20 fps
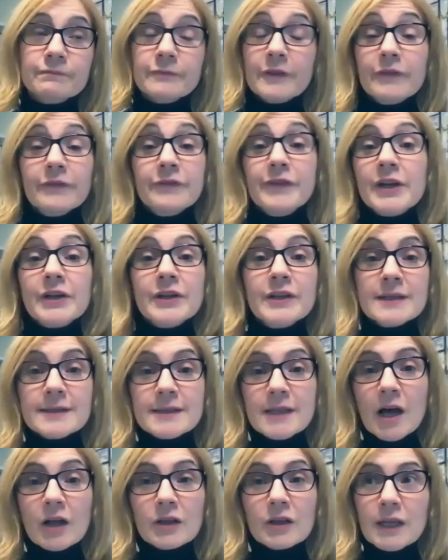various
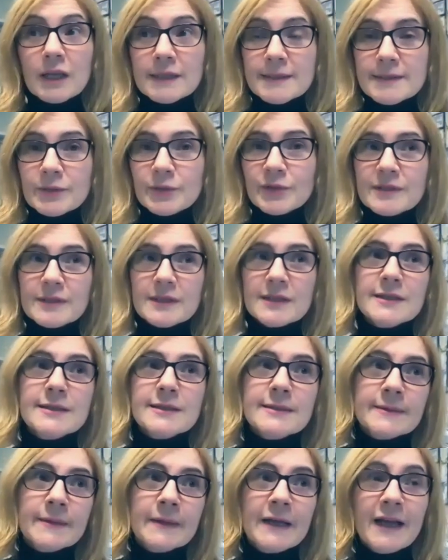online sources,
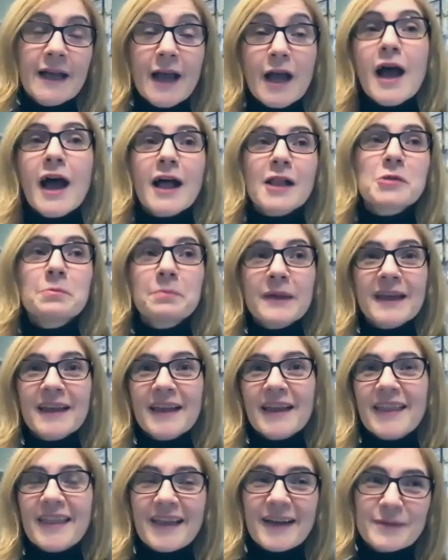helping
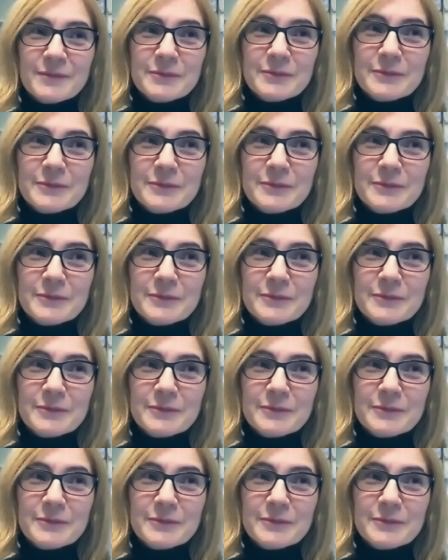them,